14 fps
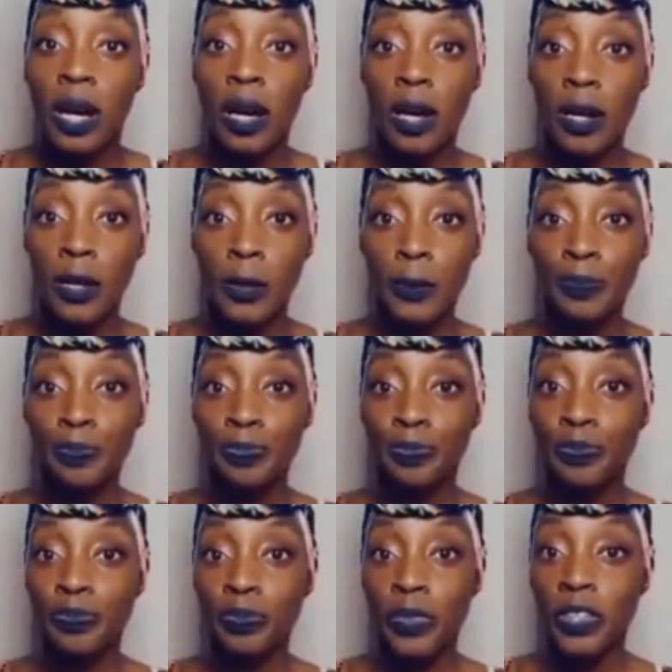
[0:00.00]
um,
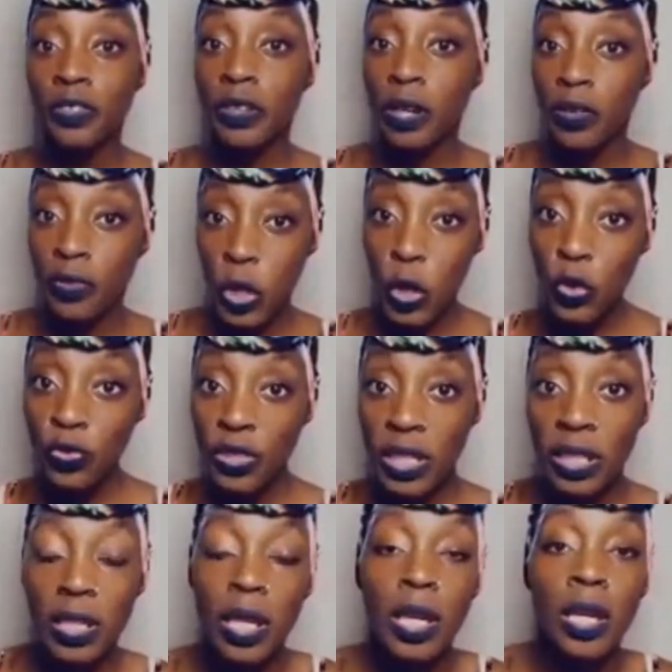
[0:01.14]
of
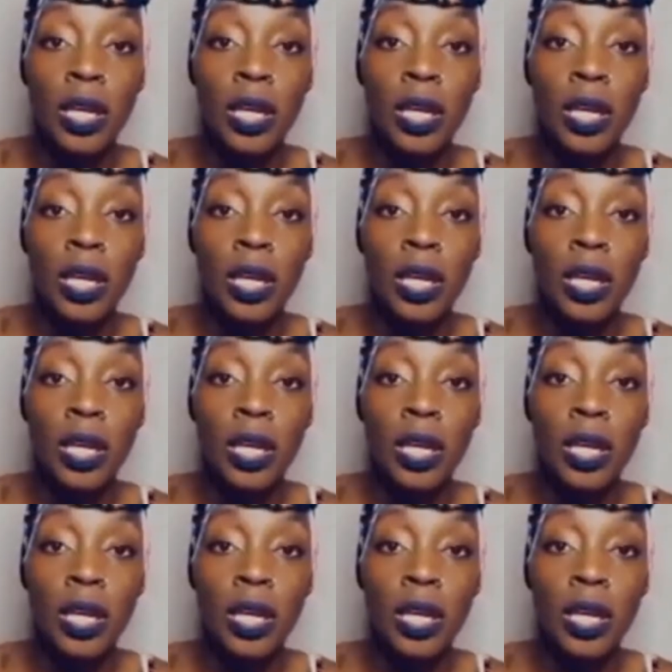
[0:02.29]
COVID.